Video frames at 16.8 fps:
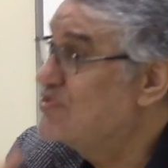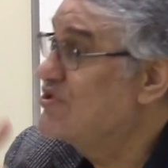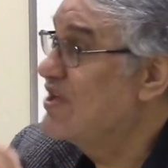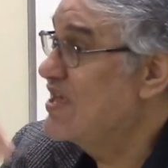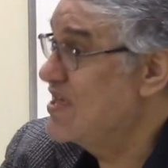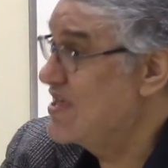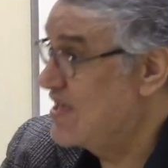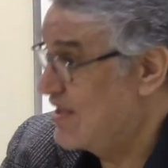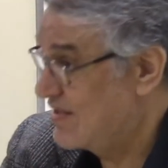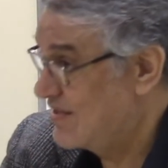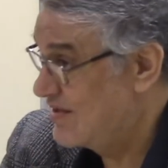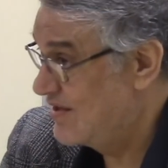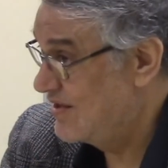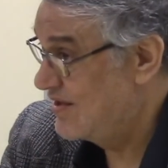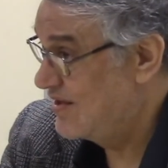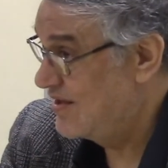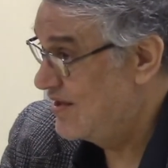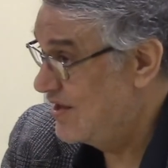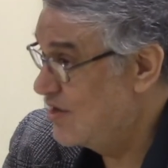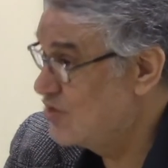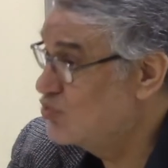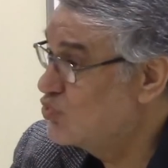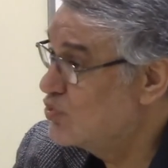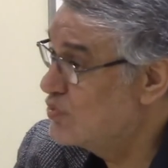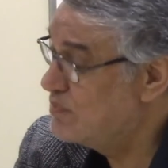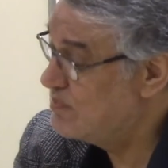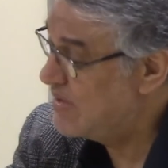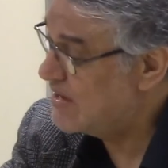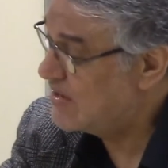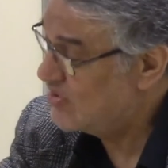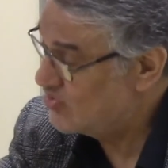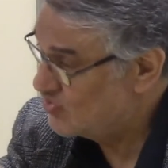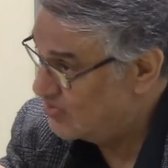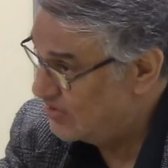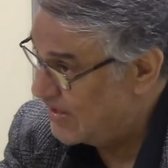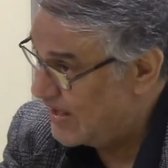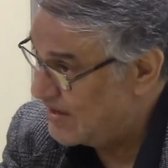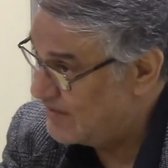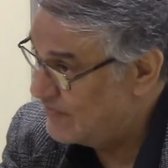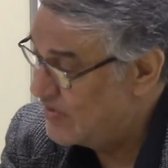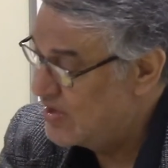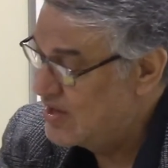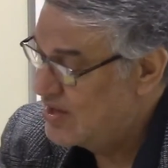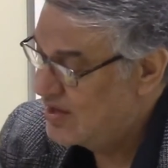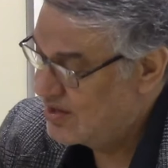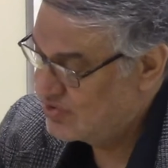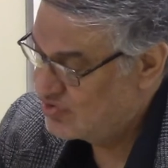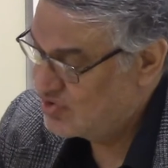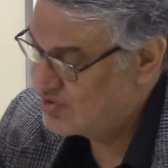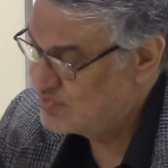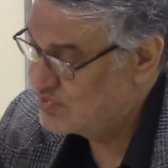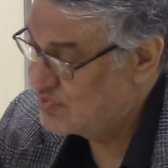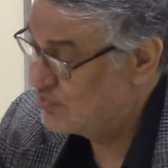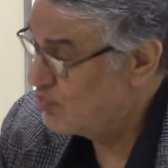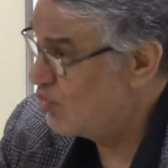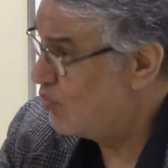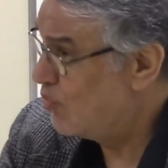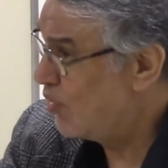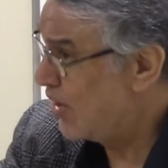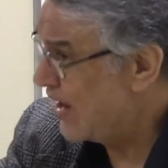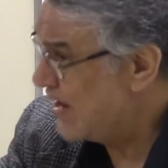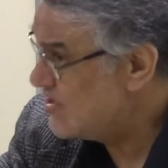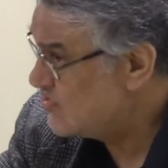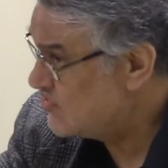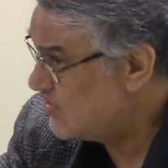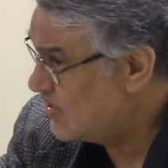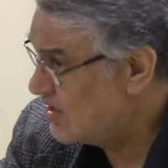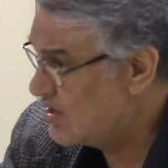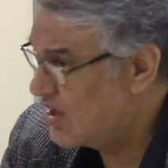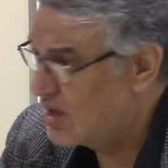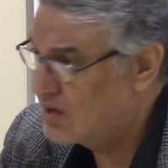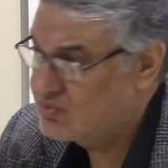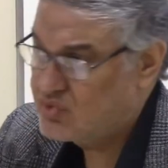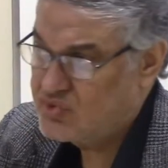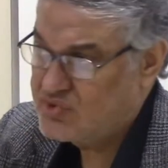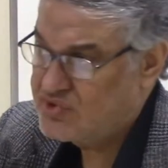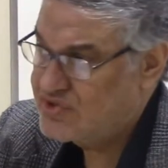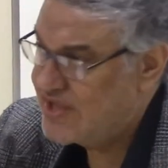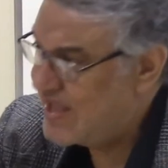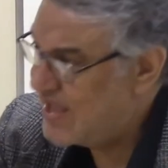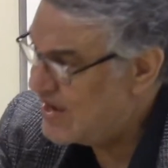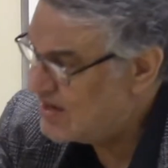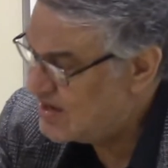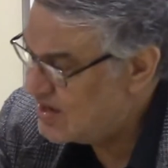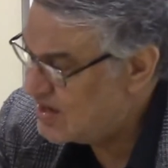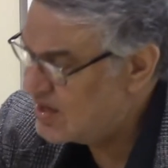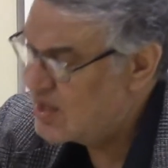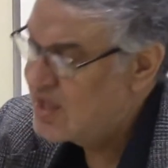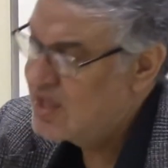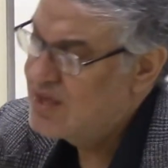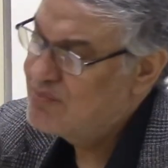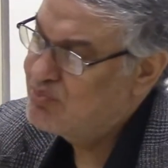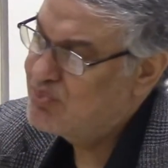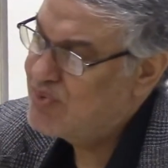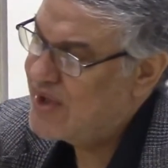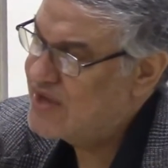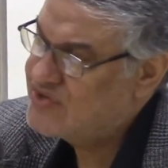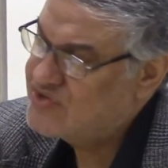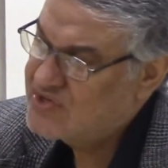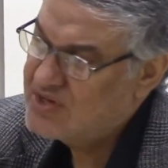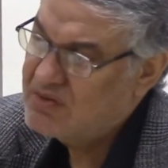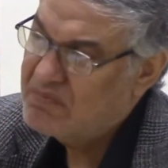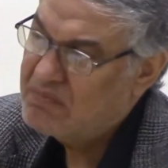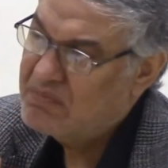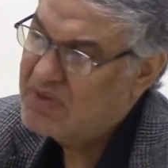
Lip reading: It would make his life, in terms of memorizing, understanding, practicing, much, much easier.